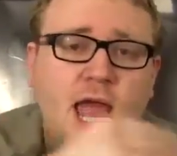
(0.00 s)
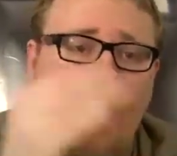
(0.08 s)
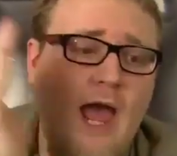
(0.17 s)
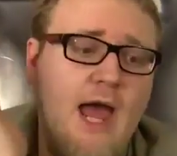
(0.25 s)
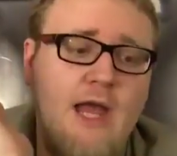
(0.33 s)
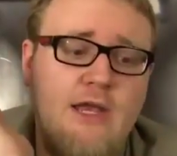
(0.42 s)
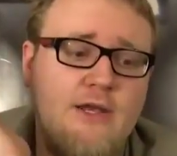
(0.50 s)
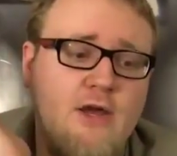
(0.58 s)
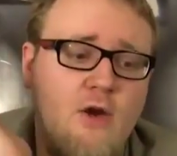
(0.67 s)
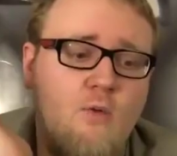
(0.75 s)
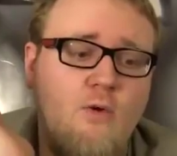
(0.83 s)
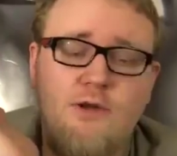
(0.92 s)
and
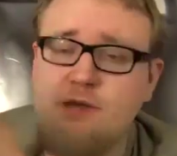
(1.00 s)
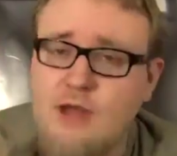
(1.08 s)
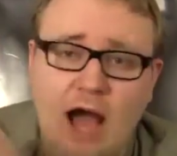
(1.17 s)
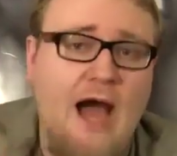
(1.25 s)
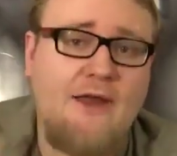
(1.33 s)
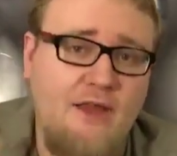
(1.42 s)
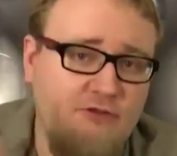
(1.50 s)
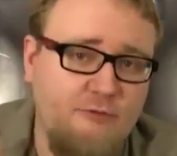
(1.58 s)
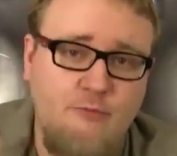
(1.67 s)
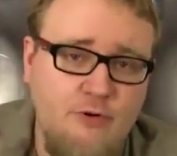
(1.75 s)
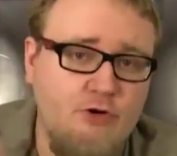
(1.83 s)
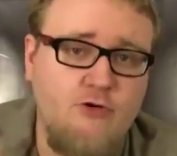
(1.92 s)
would not
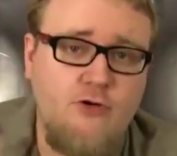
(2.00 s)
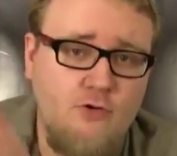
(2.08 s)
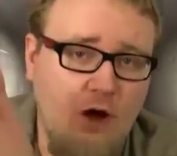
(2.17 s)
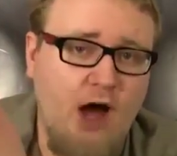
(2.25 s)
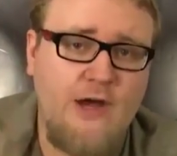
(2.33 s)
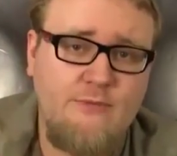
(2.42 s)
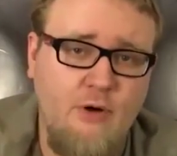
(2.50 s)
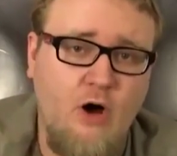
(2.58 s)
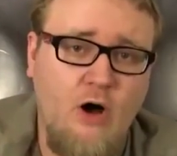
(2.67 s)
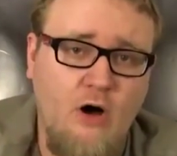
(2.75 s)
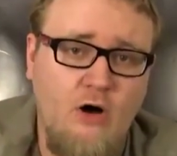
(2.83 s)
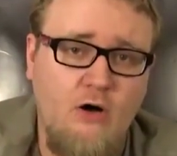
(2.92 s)
have booed Ron
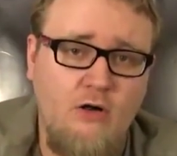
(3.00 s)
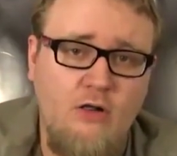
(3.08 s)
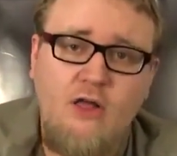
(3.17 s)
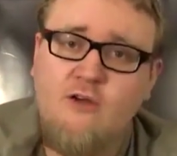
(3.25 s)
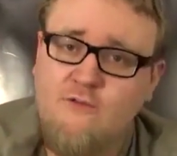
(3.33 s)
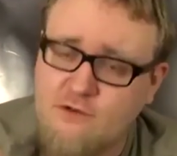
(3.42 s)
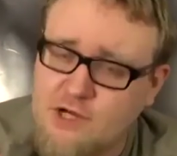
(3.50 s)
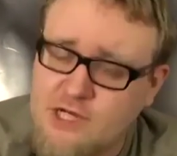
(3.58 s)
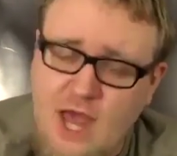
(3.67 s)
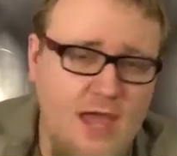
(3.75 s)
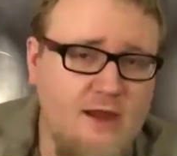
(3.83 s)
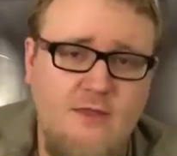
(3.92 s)
Paul for
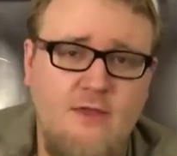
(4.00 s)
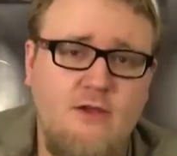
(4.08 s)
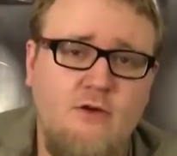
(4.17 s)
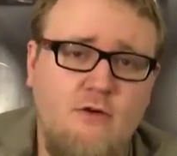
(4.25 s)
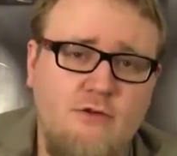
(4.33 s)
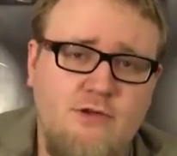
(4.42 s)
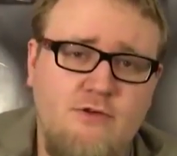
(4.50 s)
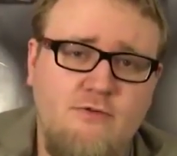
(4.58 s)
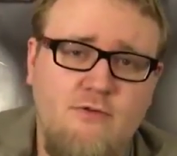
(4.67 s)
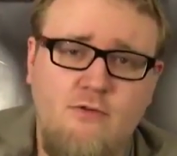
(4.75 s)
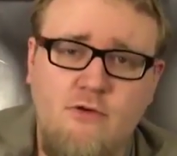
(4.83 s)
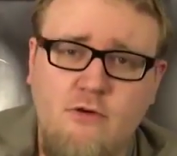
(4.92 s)
citing the golden
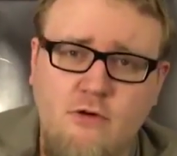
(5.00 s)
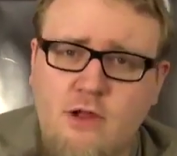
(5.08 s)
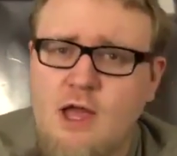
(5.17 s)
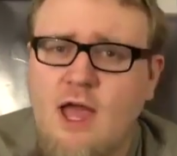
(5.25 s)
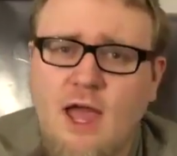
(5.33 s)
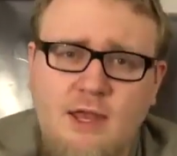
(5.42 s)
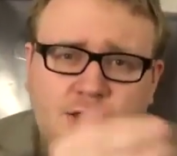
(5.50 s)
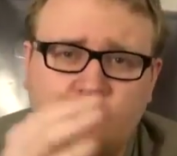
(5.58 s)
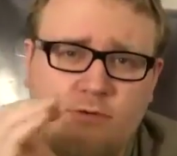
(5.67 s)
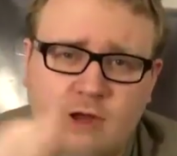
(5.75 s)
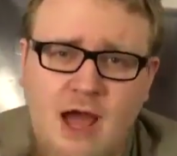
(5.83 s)
rule and do